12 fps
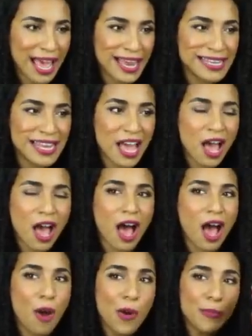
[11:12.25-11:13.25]
And
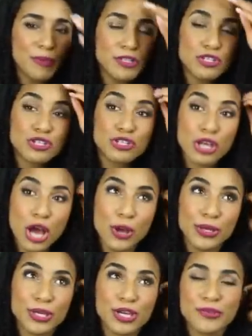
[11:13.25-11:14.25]
I would be
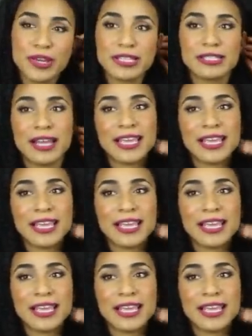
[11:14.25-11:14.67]
so curious,